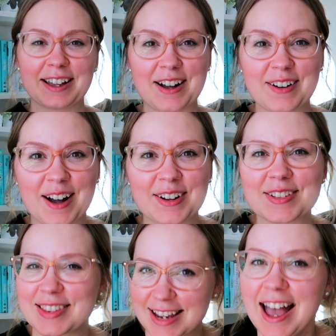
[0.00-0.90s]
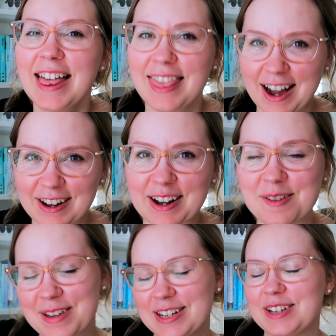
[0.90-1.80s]
co-hosts that are
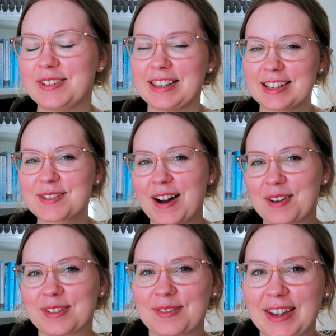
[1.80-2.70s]
gonna be doing this round with